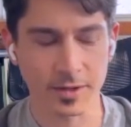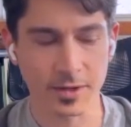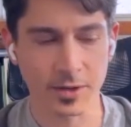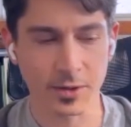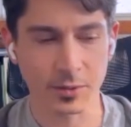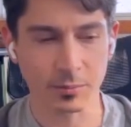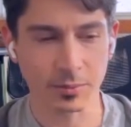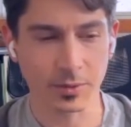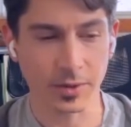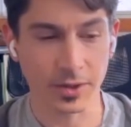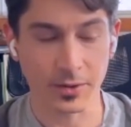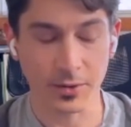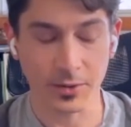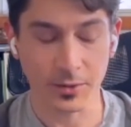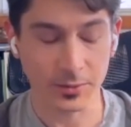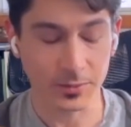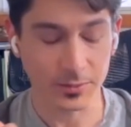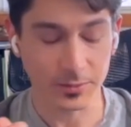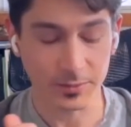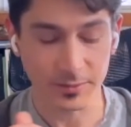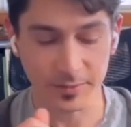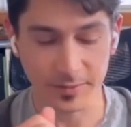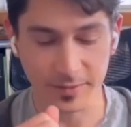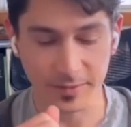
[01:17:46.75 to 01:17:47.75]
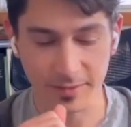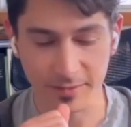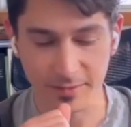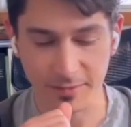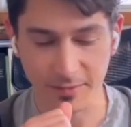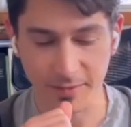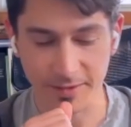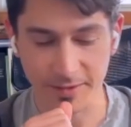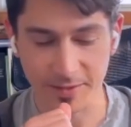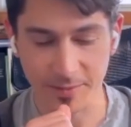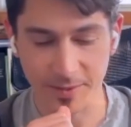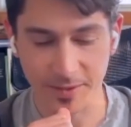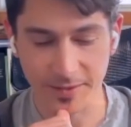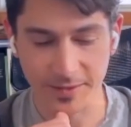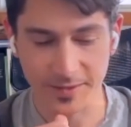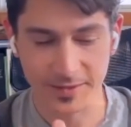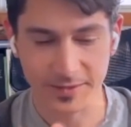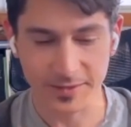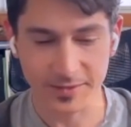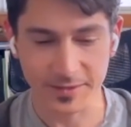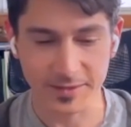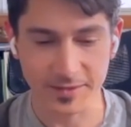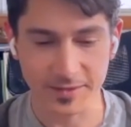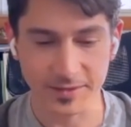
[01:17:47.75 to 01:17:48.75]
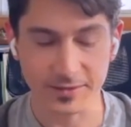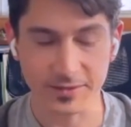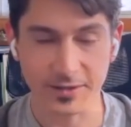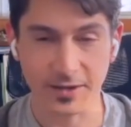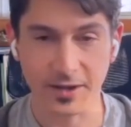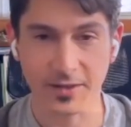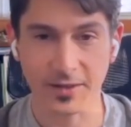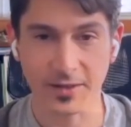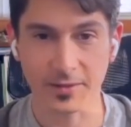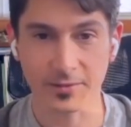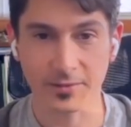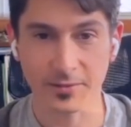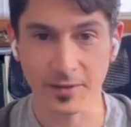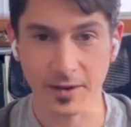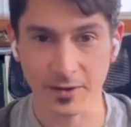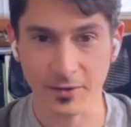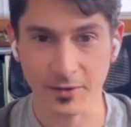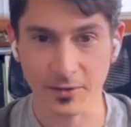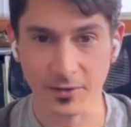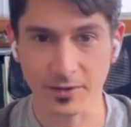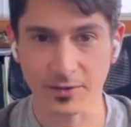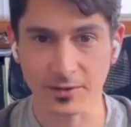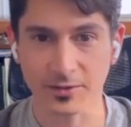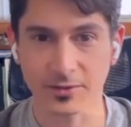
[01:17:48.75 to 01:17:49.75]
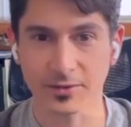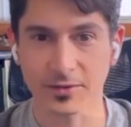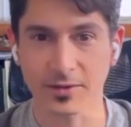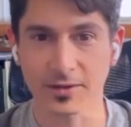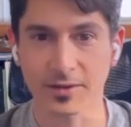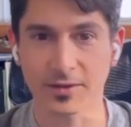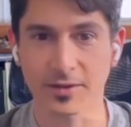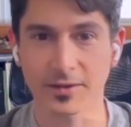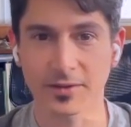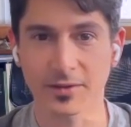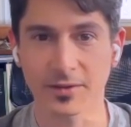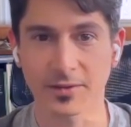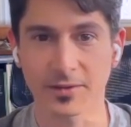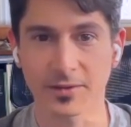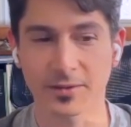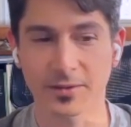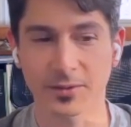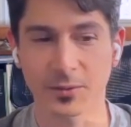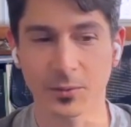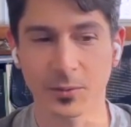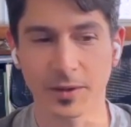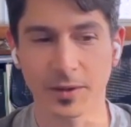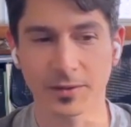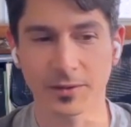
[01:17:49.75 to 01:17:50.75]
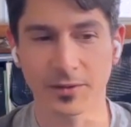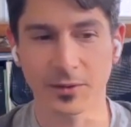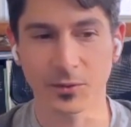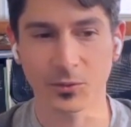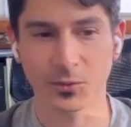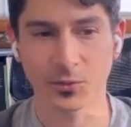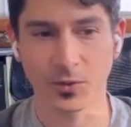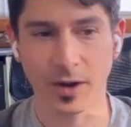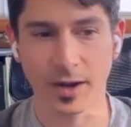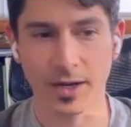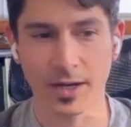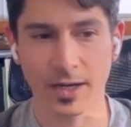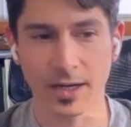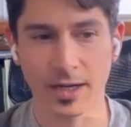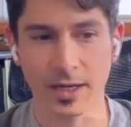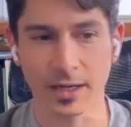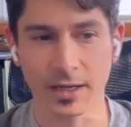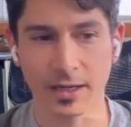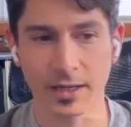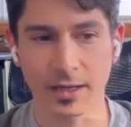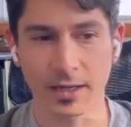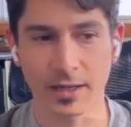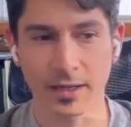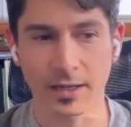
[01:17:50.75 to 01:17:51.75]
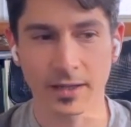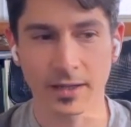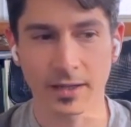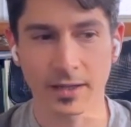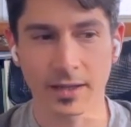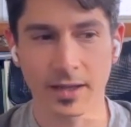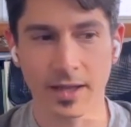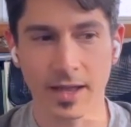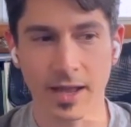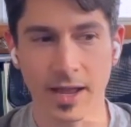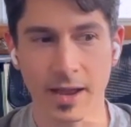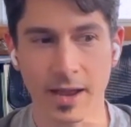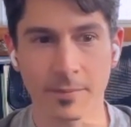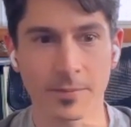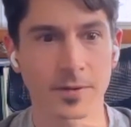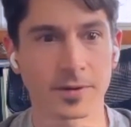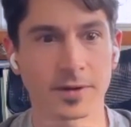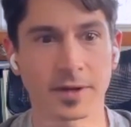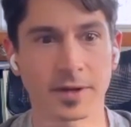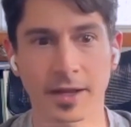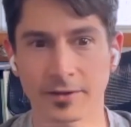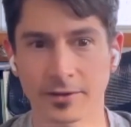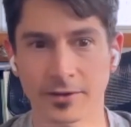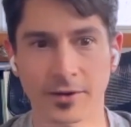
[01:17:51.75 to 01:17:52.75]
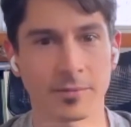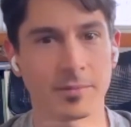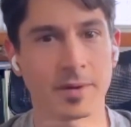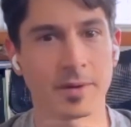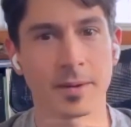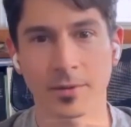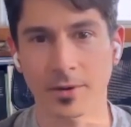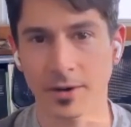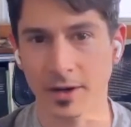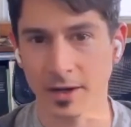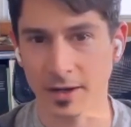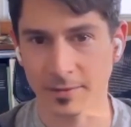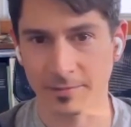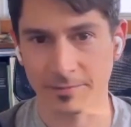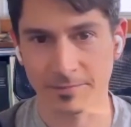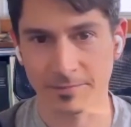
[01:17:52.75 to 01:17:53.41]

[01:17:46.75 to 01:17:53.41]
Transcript: Plato writes about this in his dialogue with Phaedrus, the ways that writing amputates our memory.